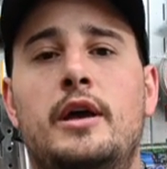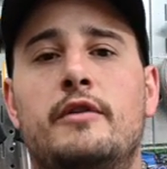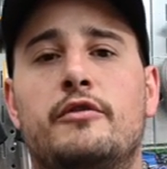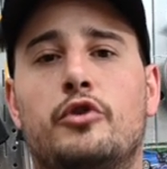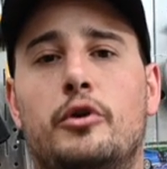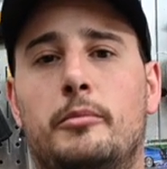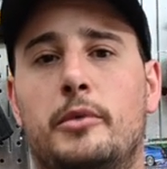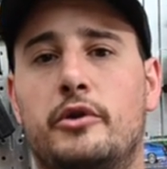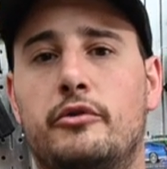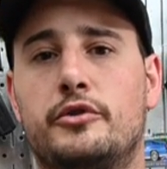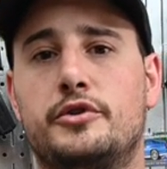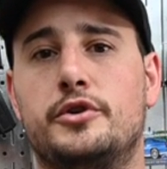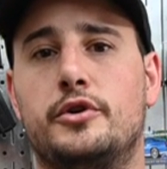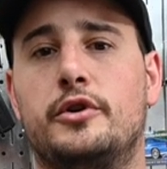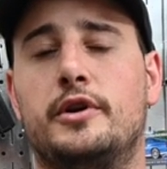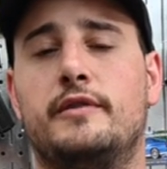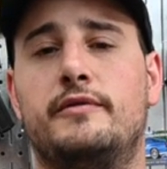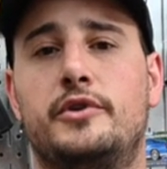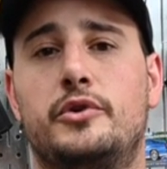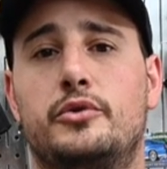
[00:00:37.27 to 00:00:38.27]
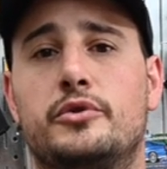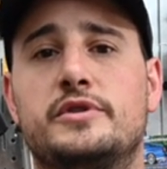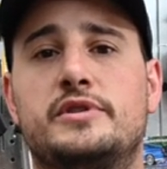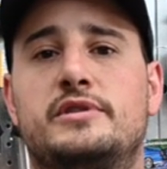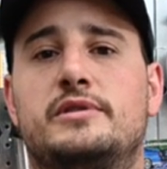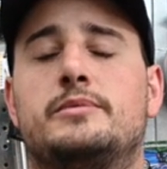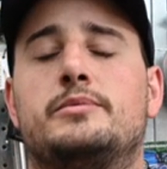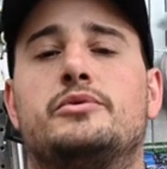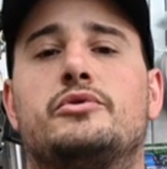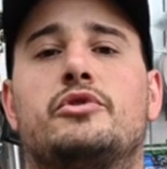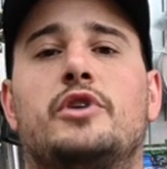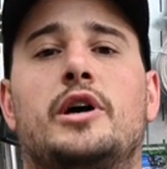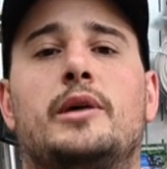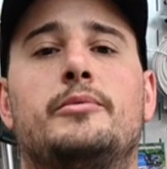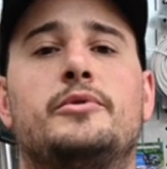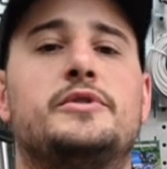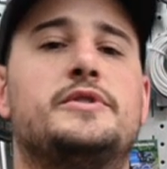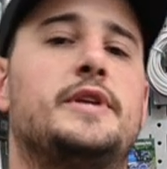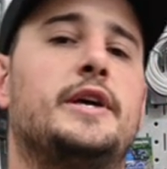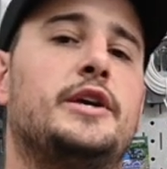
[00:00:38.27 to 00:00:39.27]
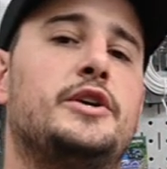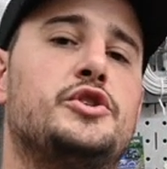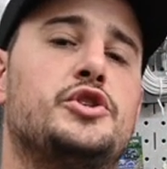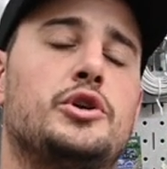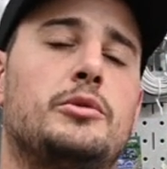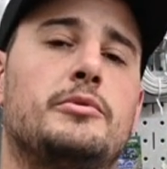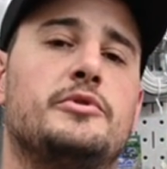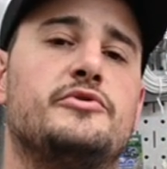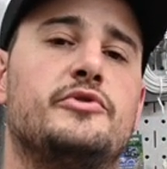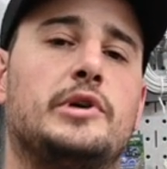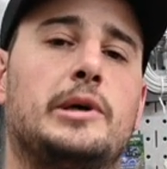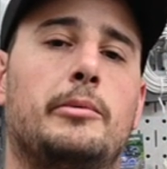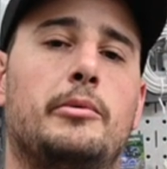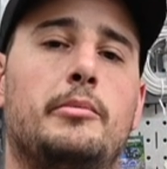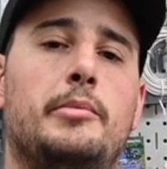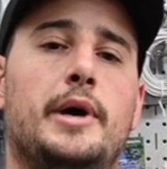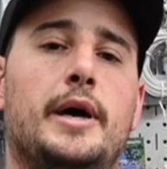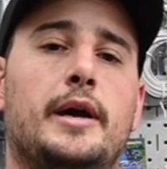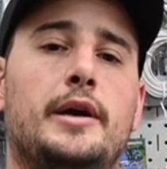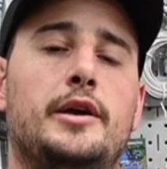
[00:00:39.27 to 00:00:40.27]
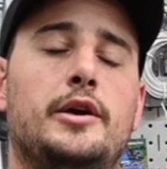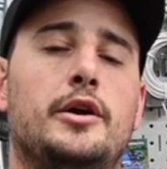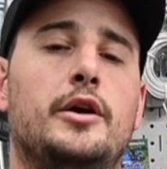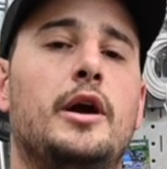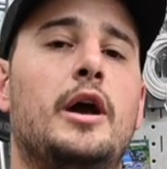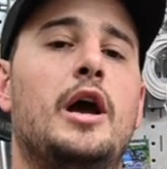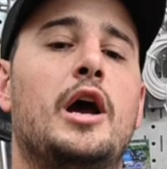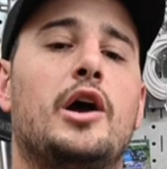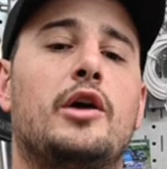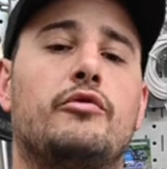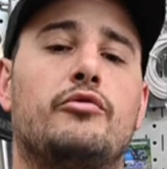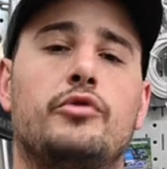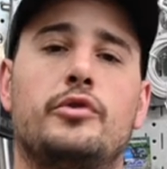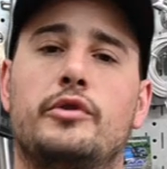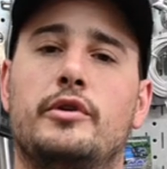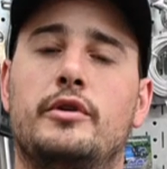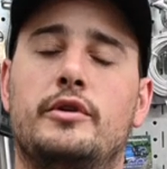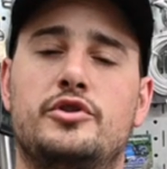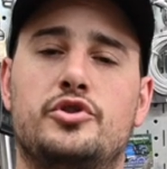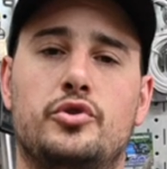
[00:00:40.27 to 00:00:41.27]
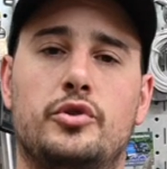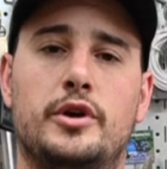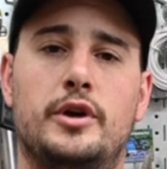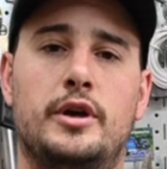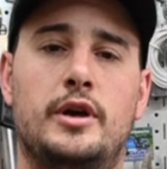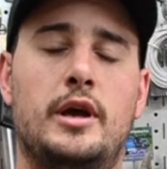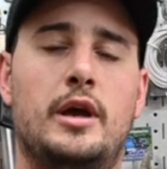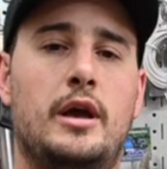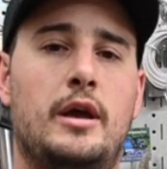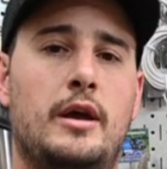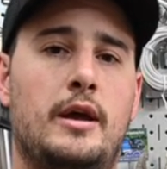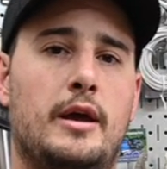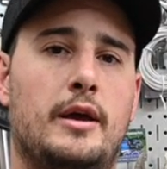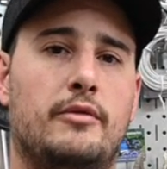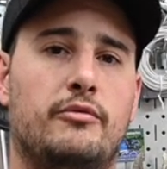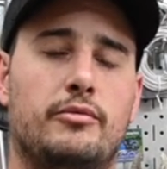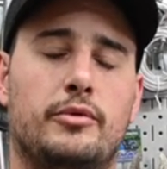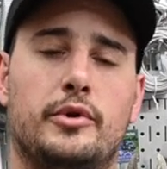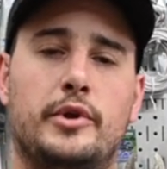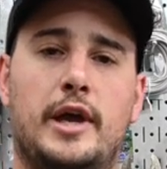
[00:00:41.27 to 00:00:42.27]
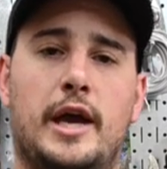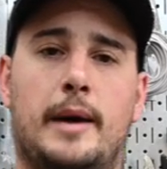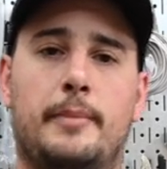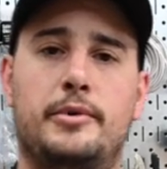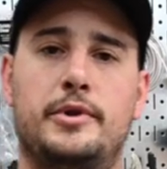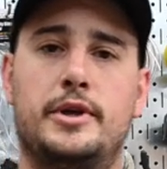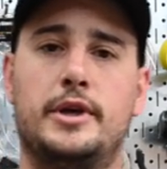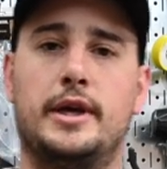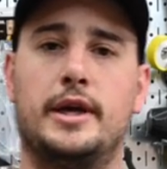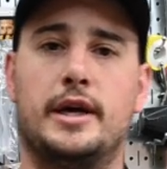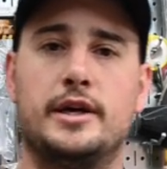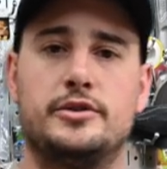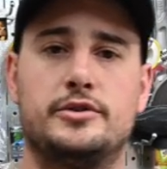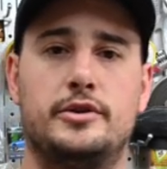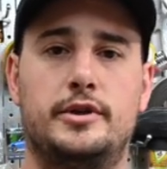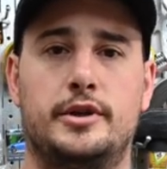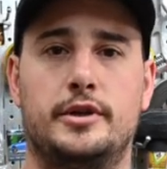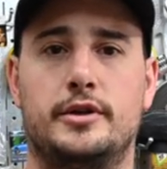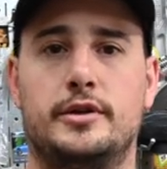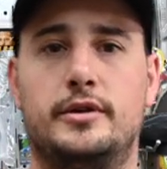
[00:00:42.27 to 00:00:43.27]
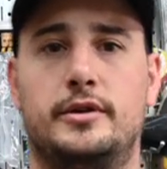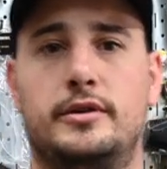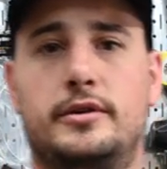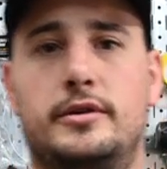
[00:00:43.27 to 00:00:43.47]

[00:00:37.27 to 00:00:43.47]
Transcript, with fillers: To all my returning viewers and subscribers, thank you so much for coming back here. I really enjoy it, and I'm really happy that you guys are here.